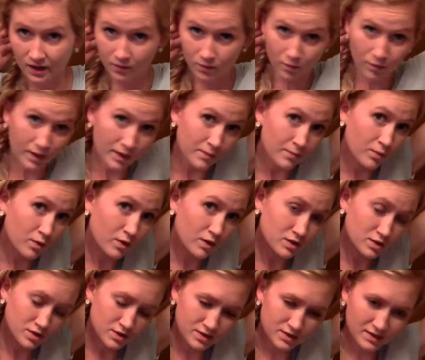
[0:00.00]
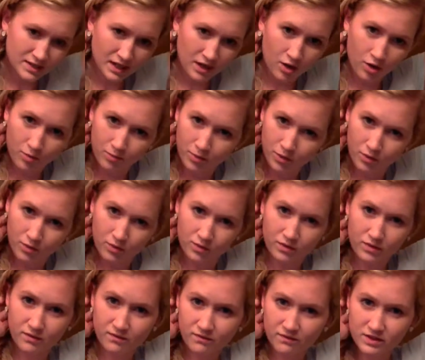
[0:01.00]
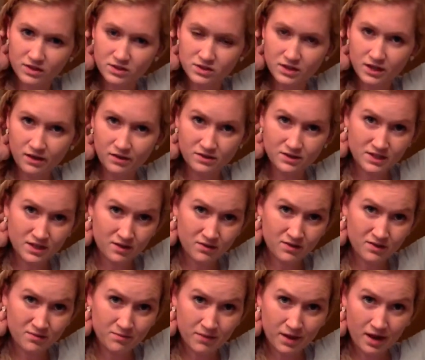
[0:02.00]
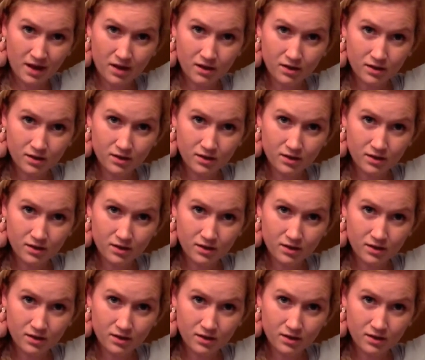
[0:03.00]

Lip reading: One more just to help hold the fishtail down the back.